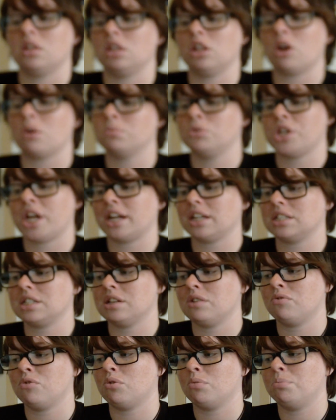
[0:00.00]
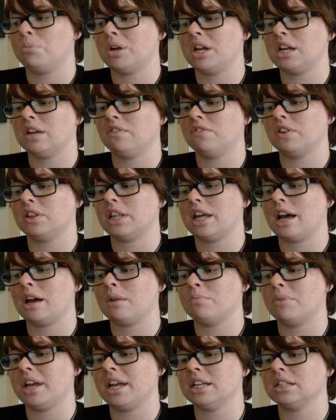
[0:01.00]
the objective will be for
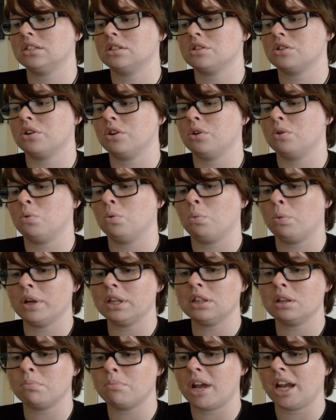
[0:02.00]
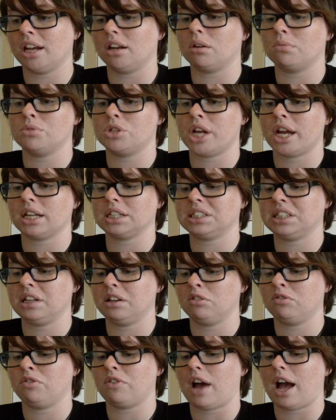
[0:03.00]
them is to win the main
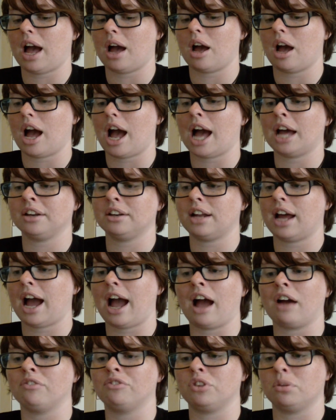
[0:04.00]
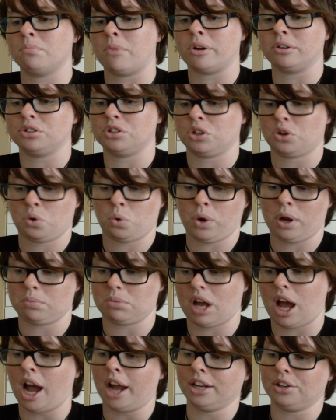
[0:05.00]
objective and have the most
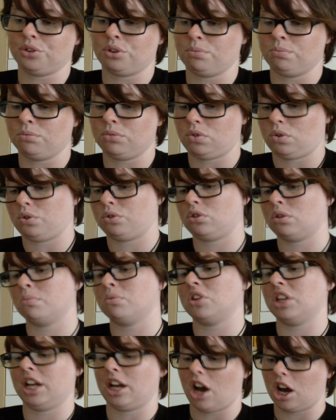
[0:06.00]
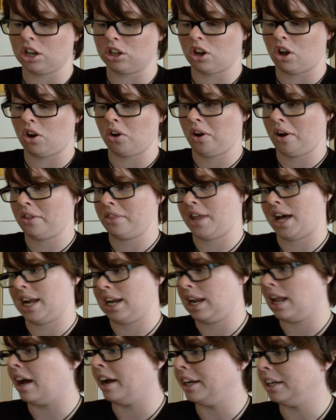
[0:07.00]
equipped items or something along
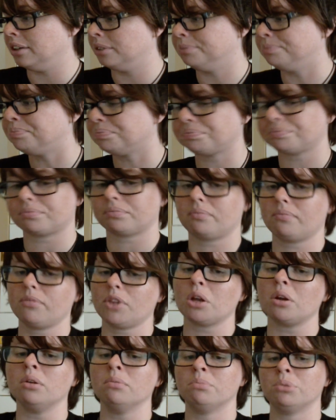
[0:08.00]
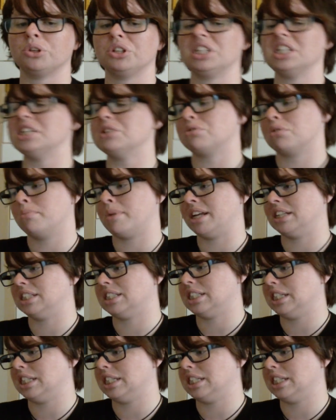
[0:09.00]
that line. But these remain